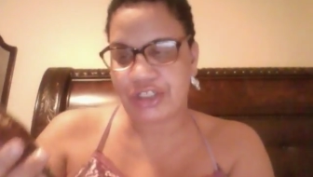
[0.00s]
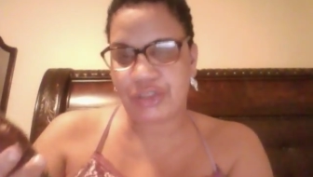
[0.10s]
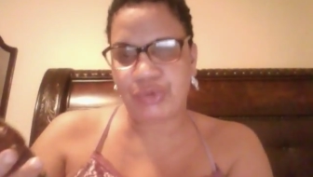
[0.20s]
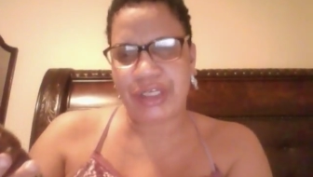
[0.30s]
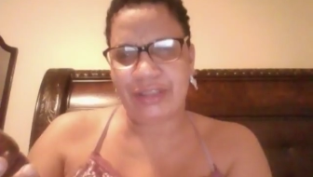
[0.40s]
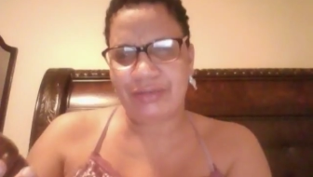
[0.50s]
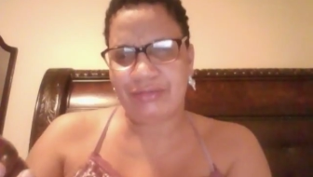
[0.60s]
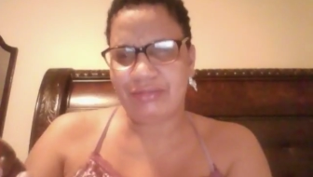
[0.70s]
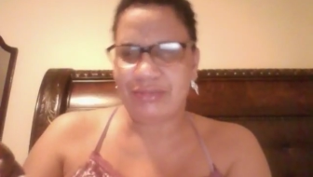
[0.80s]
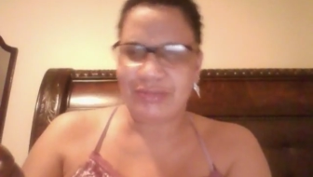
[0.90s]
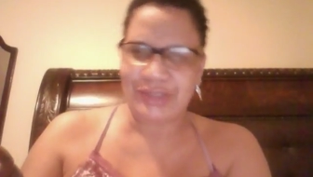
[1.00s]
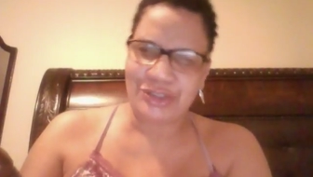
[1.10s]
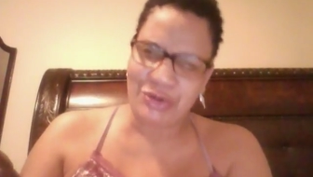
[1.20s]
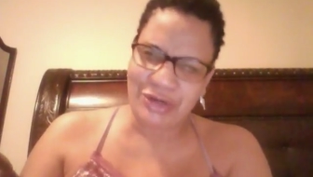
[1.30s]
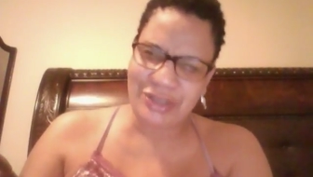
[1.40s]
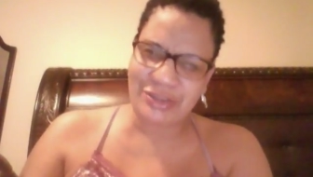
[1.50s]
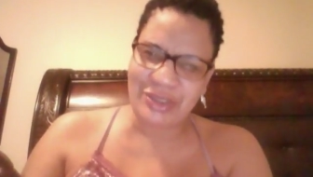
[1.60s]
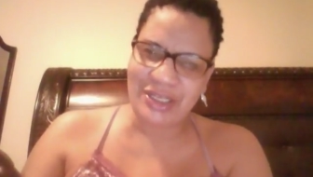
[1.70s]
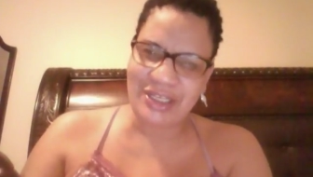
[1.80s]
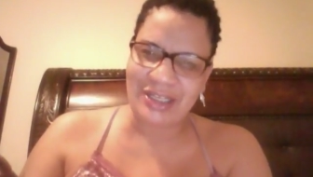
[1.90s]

sweet, sorta sweet.